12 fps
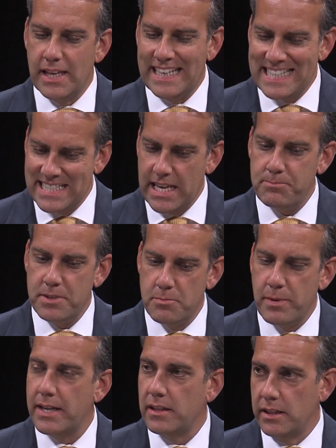accepted
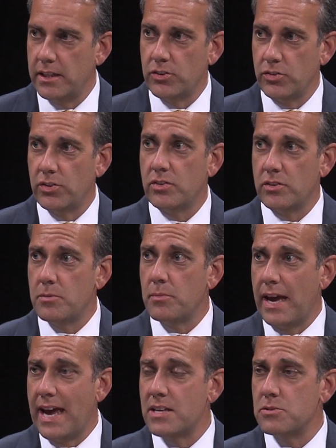by the legal system
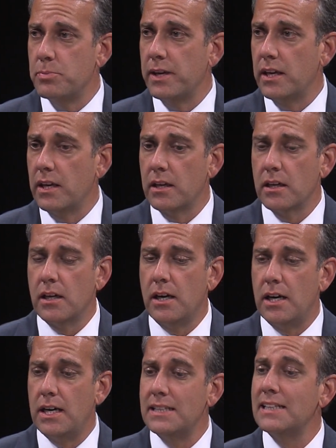as being
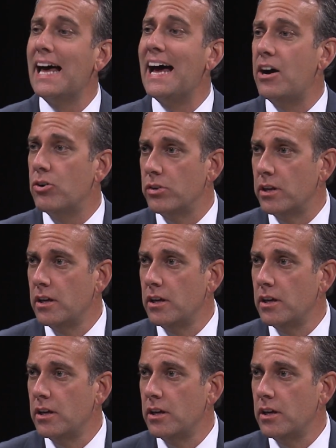allowed.